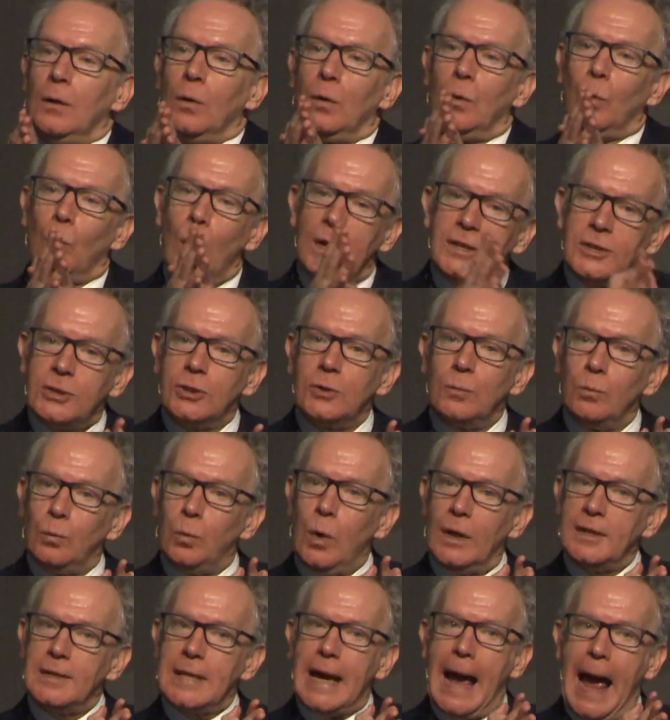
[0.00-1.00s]

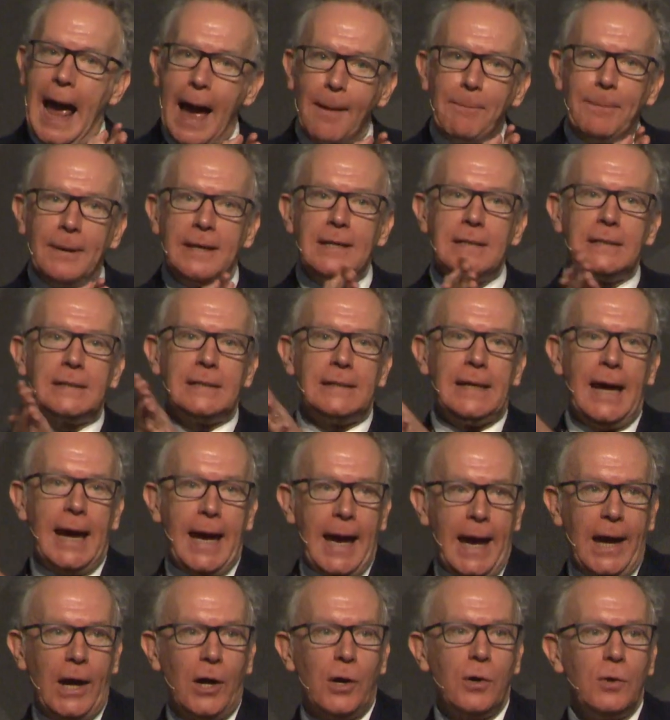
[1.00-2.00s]
What's happened
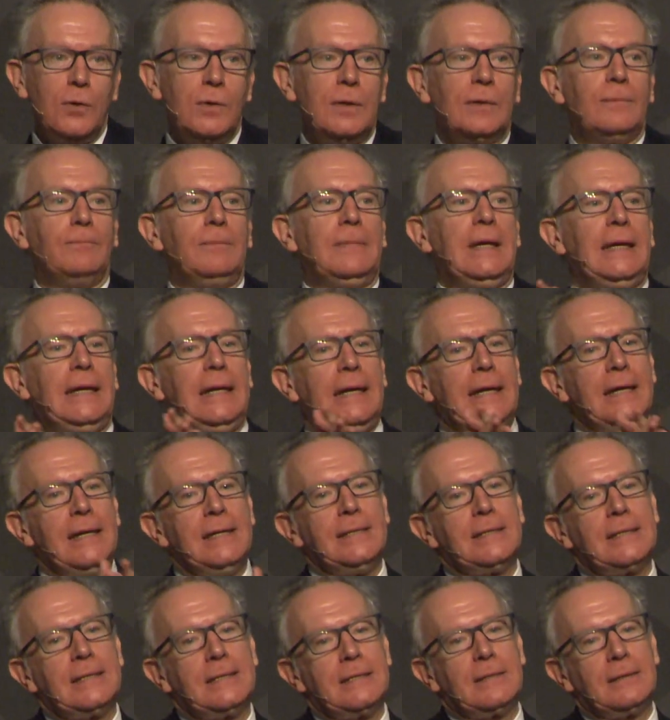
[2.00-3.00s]
now
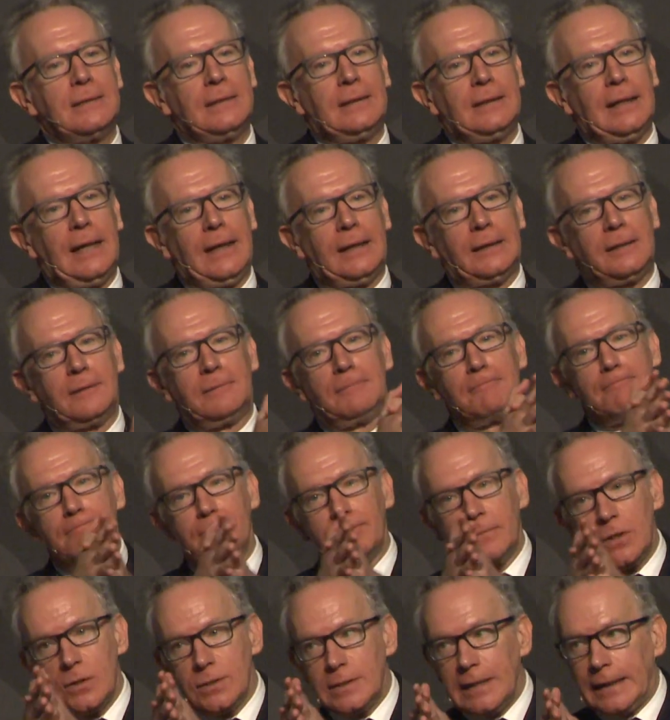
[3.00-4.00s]
is that
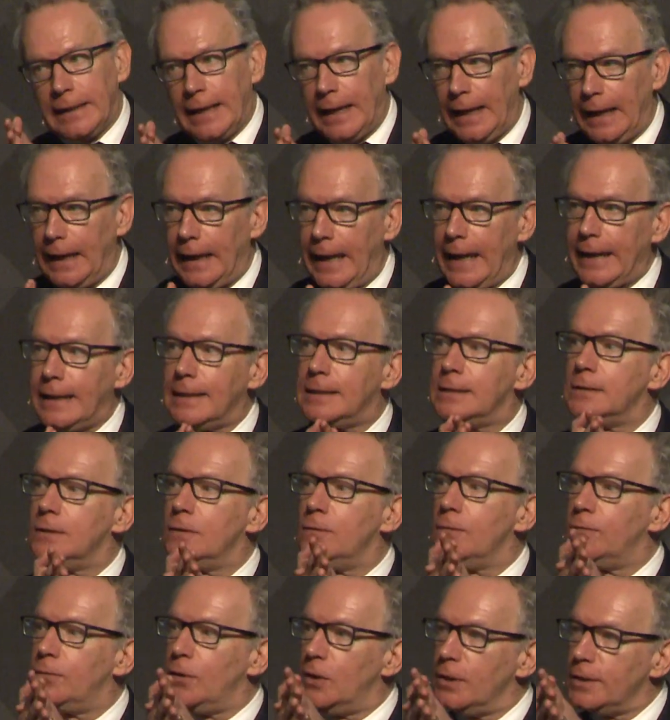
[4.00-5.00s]
there's a
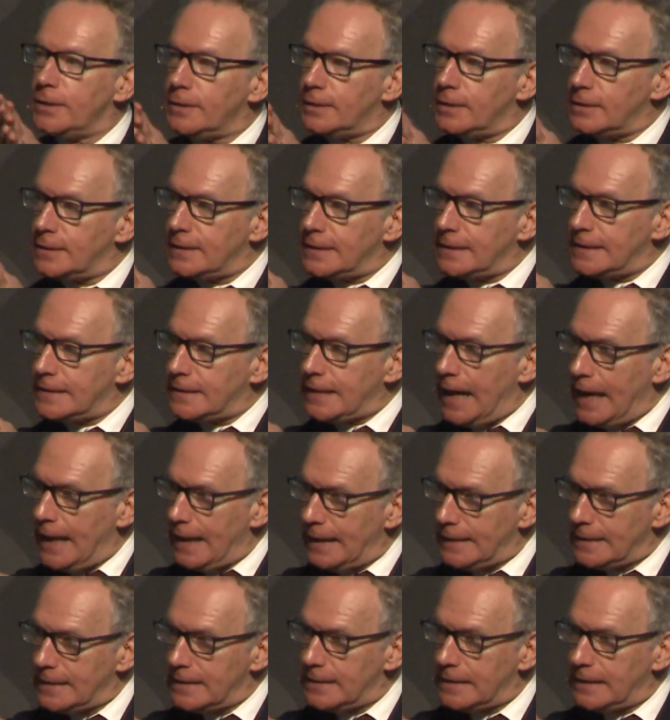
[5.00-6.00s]
collective
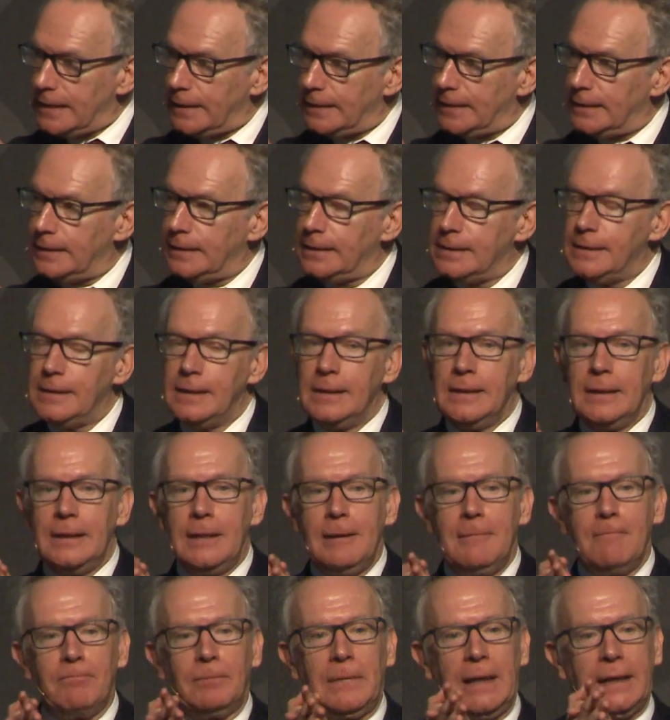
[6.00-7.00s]
understanding
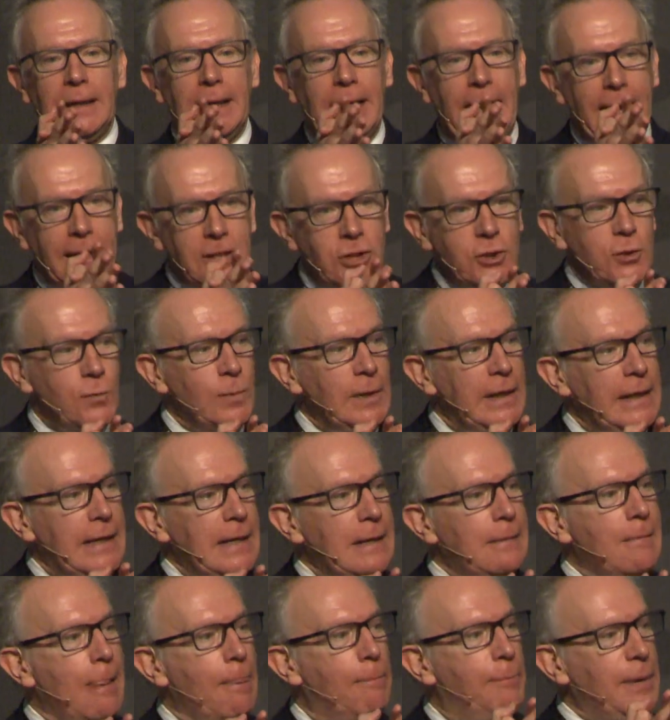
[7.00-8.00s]
that
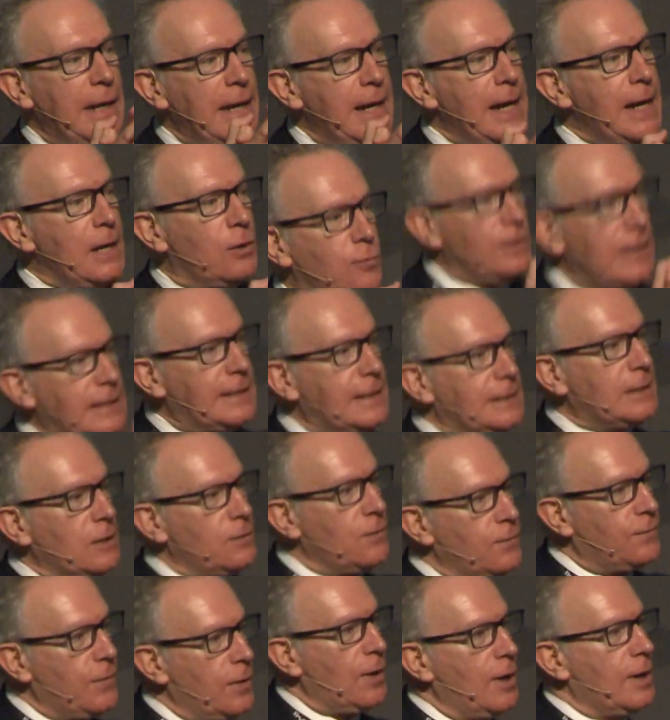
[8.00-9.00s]
actually being
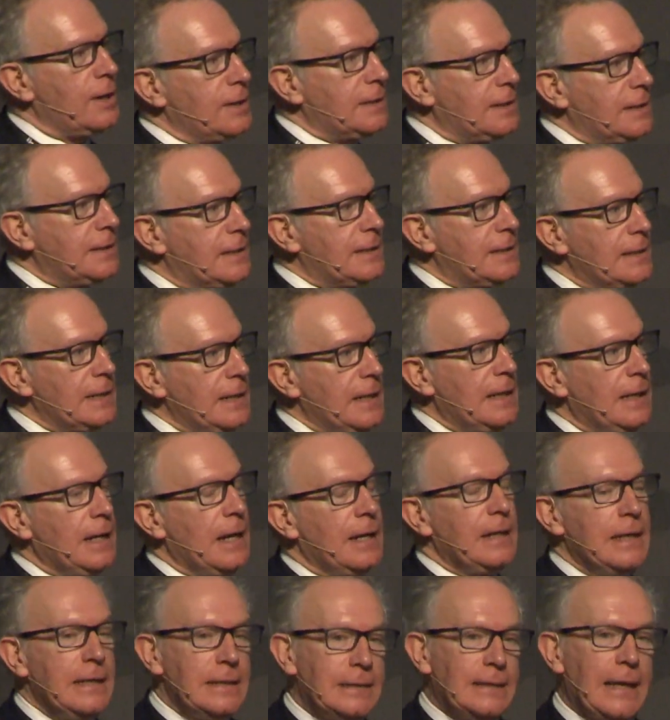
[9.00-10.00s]
risk-averse
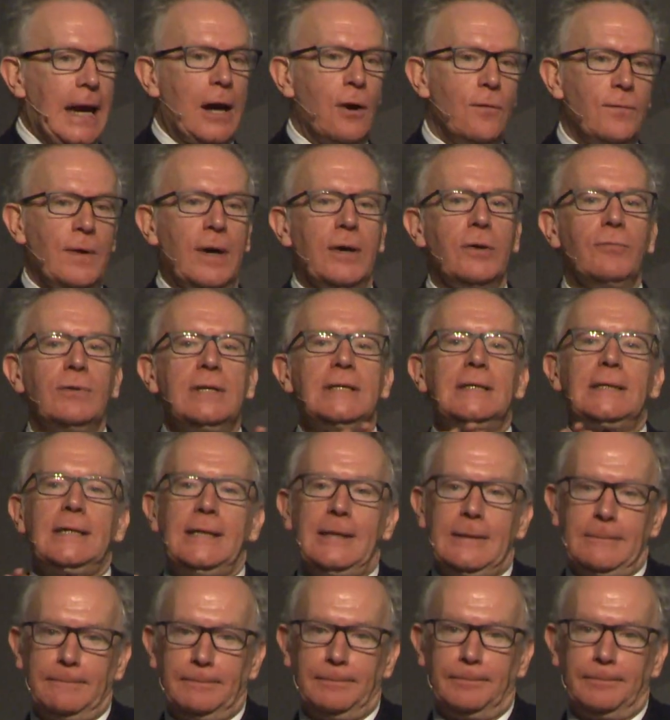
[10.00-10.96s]
is now very risky.